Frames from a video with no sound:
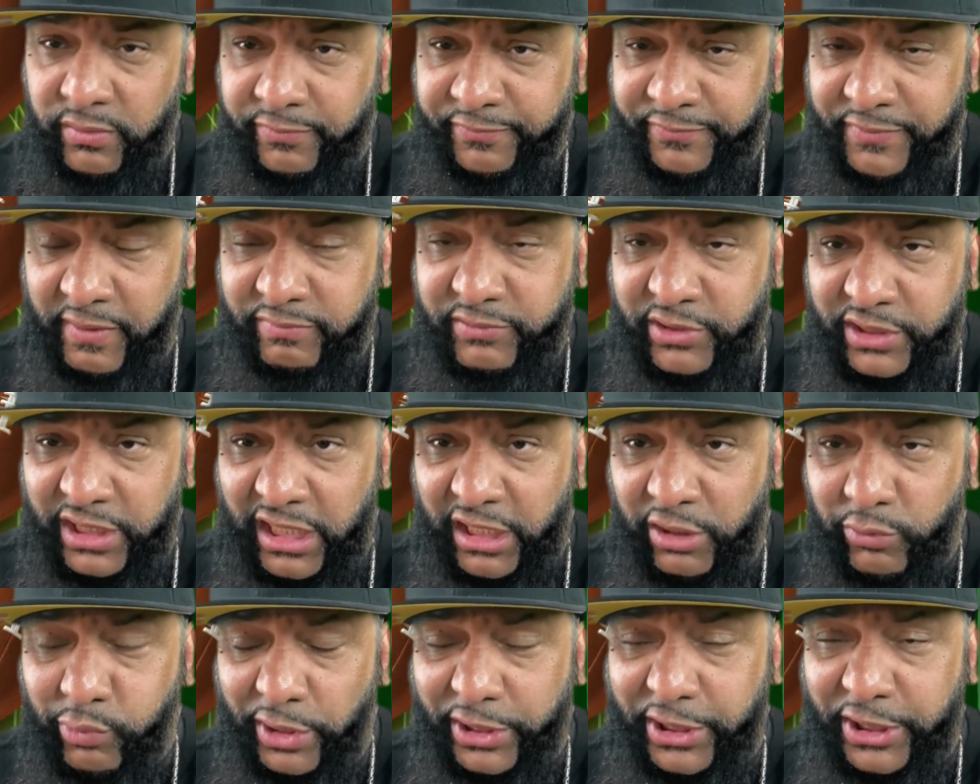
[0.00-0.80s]
15
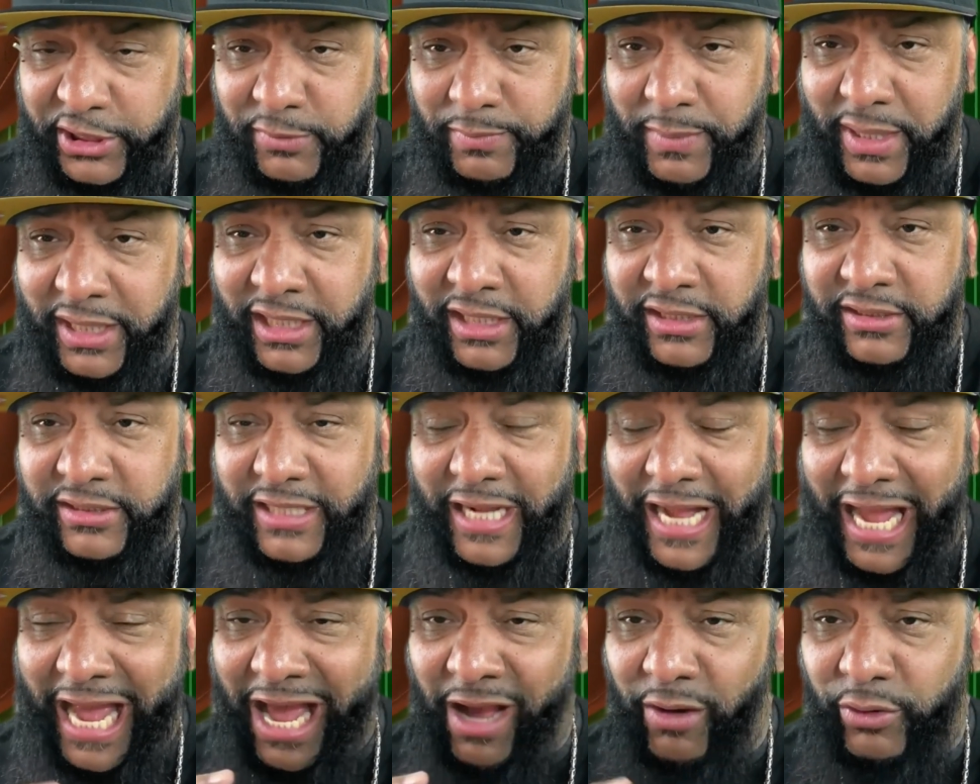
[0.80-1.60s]
quick minutes,
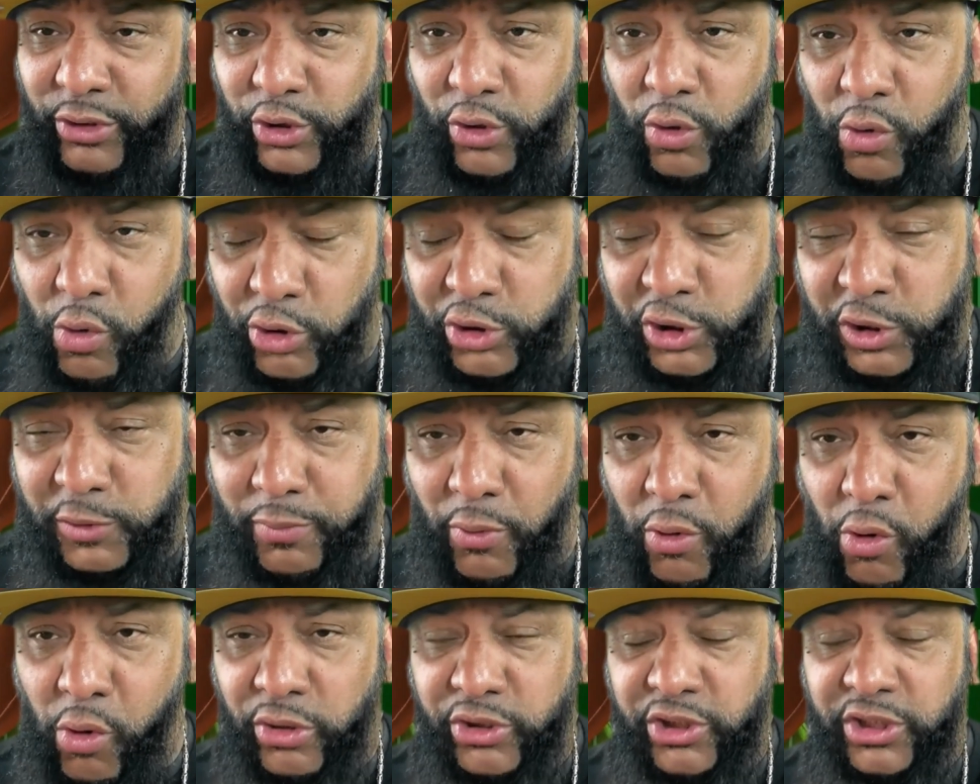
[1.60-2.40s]
outdoor
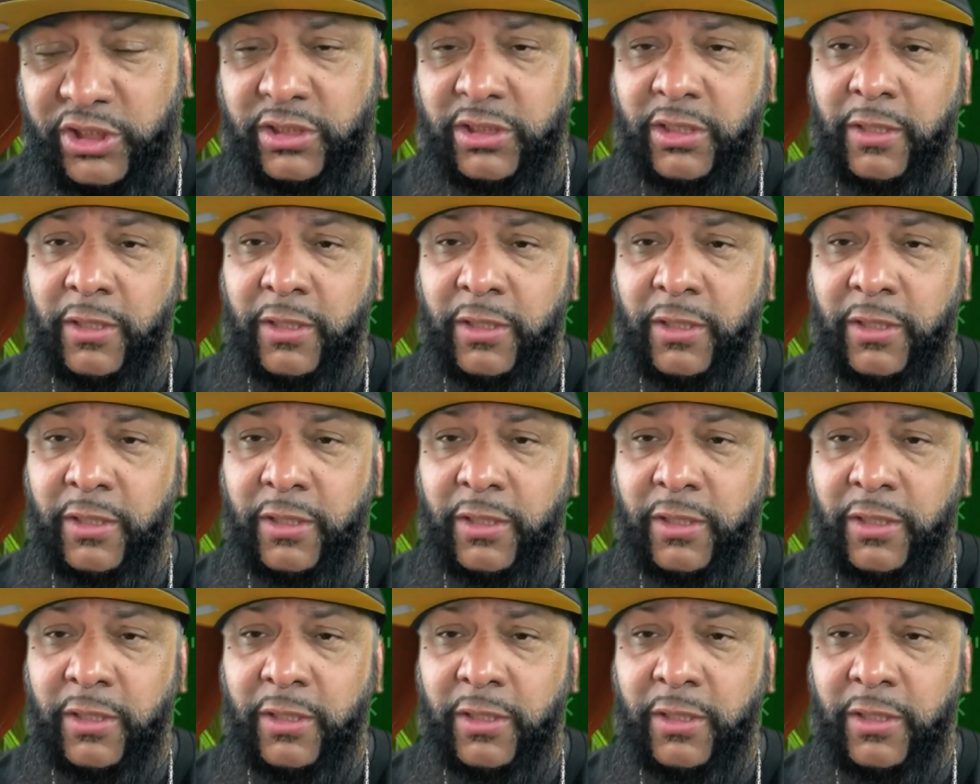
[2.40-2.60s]
sports.